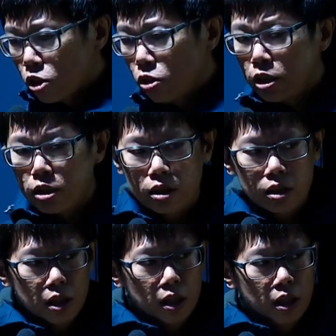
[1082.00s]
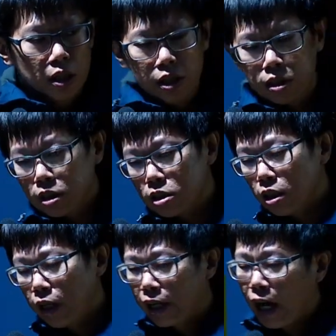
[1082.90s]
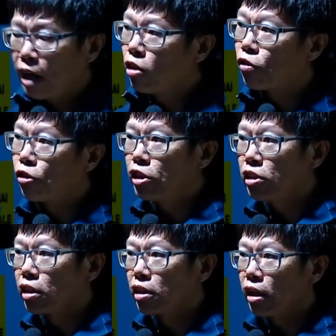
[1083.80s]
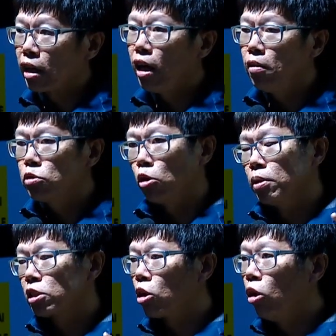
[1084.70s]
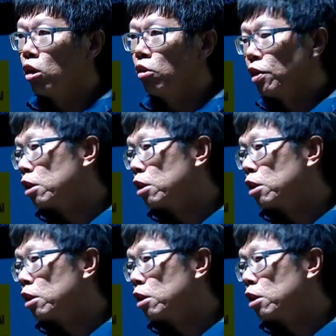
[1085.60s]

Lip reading: So this is a kind of critique that comes from a scholar,